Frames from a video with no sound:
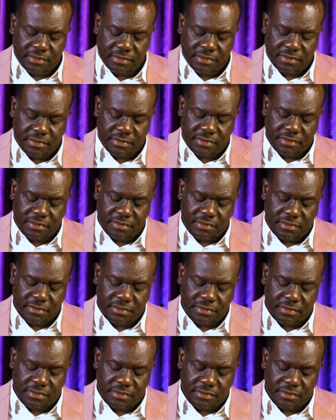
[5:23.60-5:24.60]

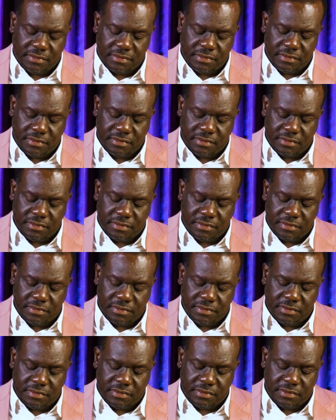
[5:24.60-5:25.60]

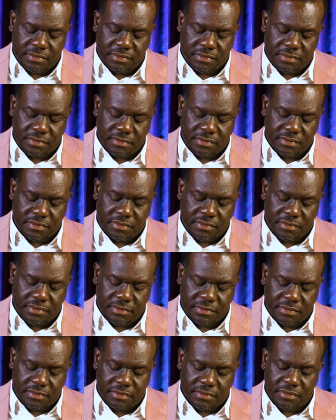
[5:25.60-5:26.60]

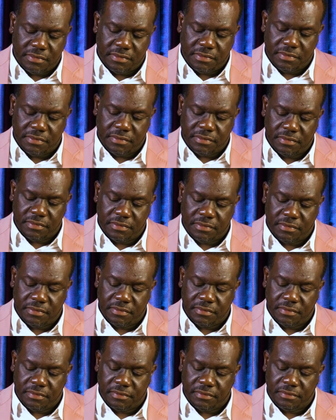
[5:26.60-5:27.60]

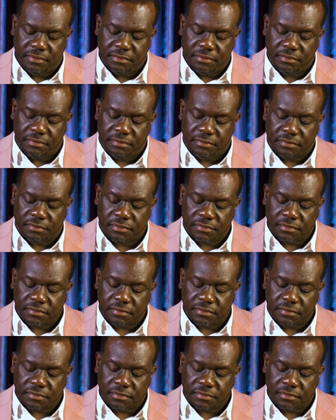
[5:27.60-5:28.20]
[no speech]